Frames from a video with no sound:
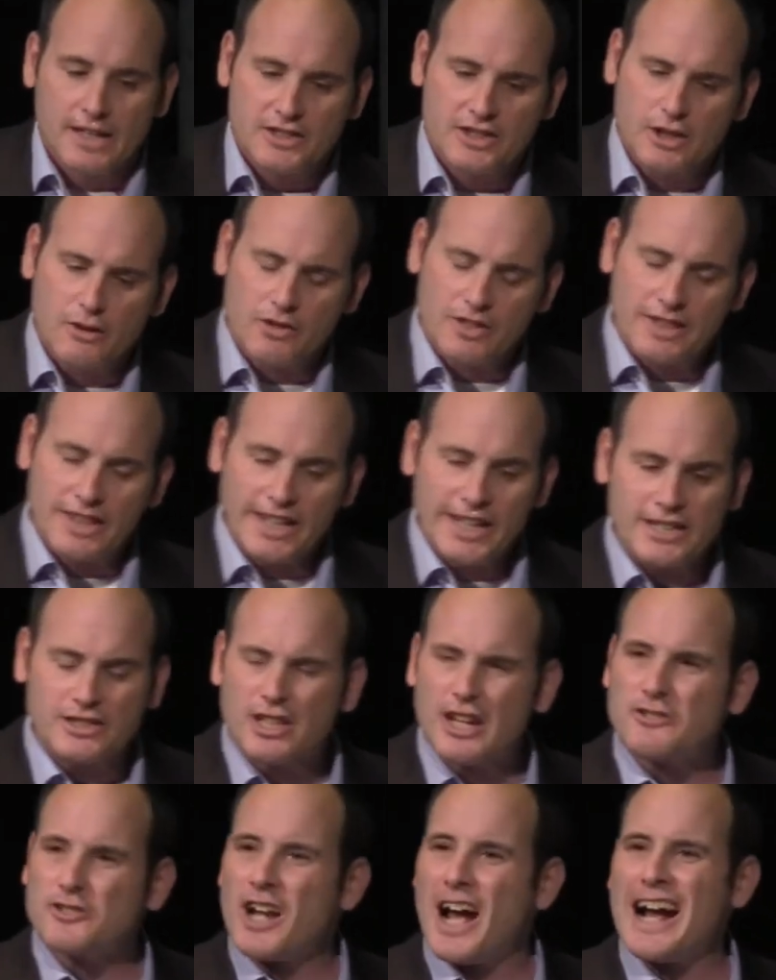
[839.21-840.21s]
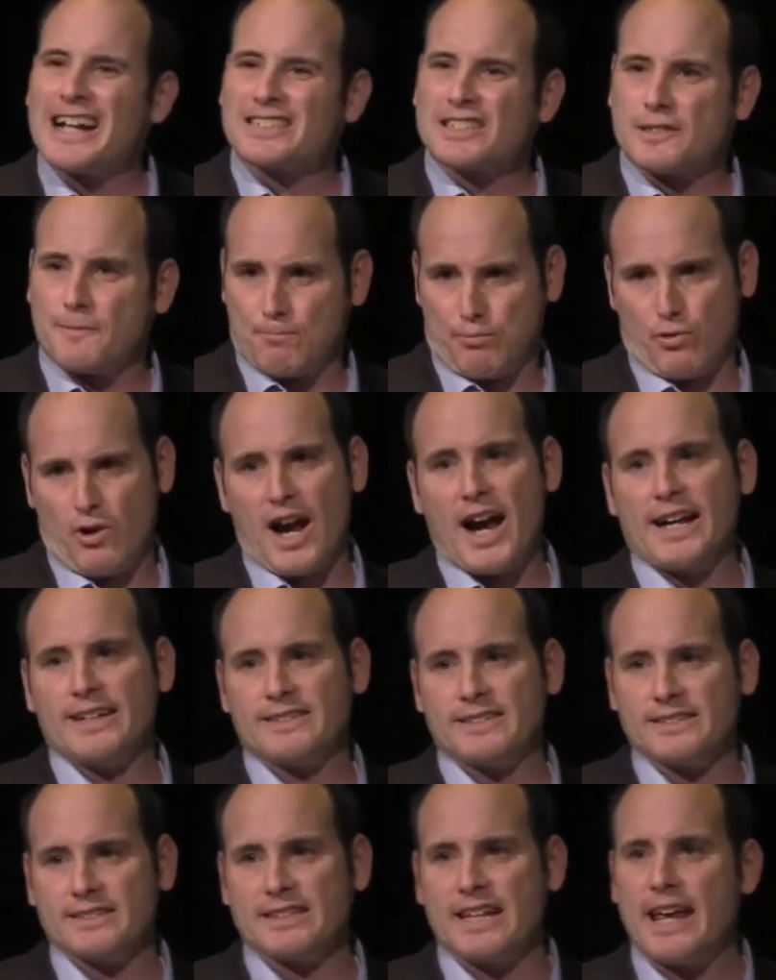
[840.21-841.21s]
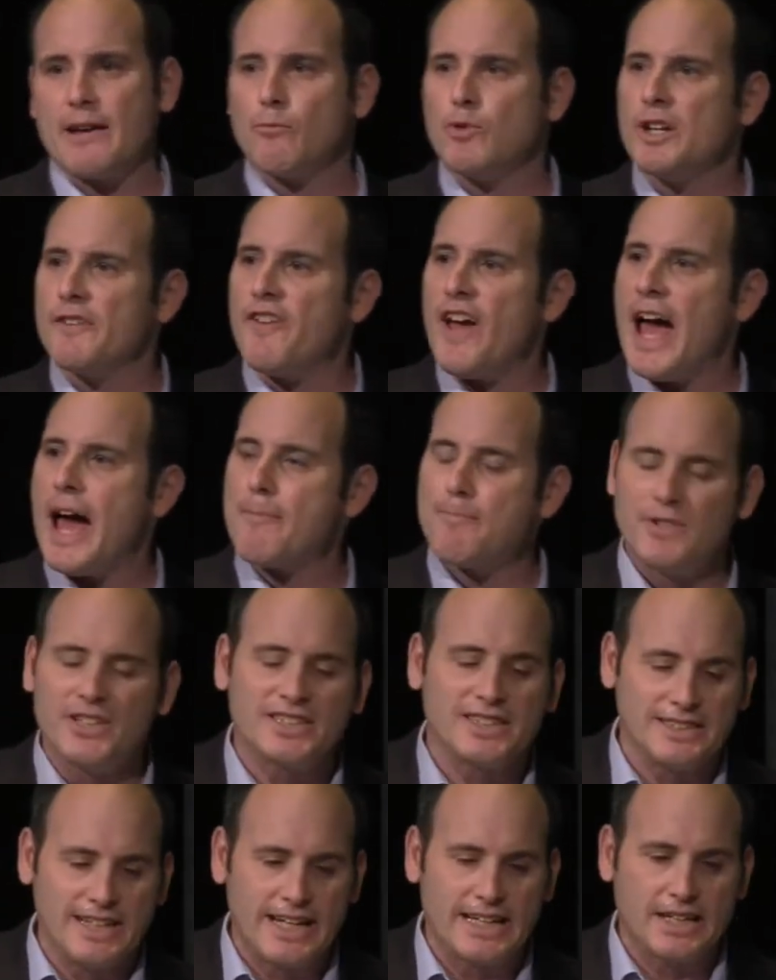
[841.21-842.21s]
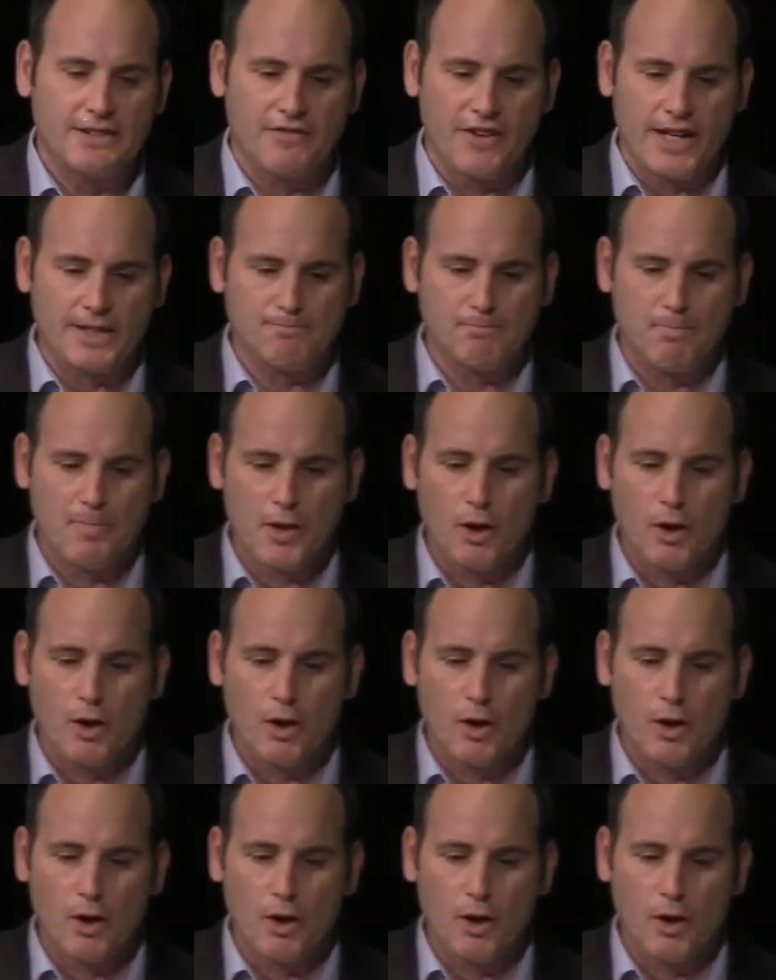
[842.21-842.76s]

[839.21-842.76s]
So these are not surprises and would have happened in any event.